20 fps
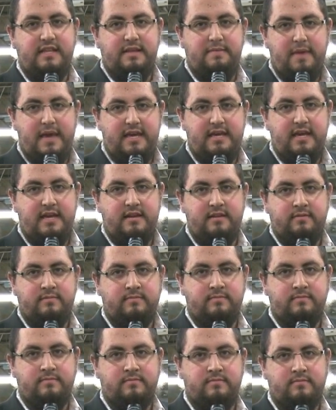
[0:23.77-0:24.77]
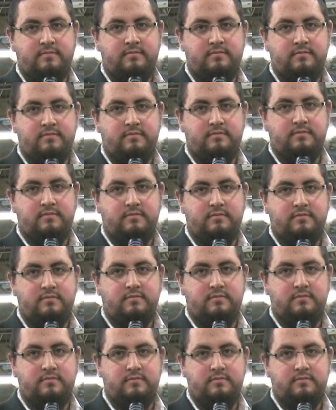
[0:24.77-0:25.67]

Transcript: in the making. Art